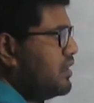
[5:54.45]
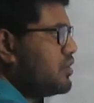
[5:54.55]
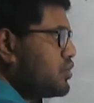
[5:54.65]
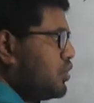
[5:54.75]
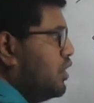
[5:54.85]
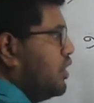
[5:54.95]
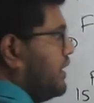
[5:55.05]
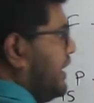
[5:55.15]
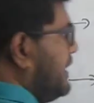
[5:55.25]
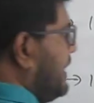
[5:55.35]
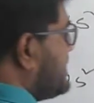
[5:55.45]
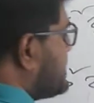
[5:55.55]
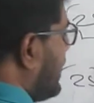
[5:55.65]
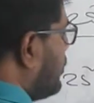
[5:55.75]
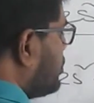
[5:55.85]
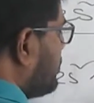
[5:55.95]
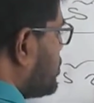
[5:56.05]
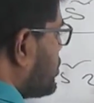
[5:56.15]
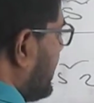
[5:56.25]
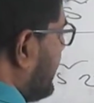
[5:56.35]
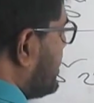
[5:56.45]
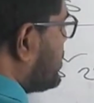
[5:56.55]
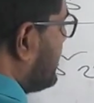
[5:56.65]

So in its outermost energy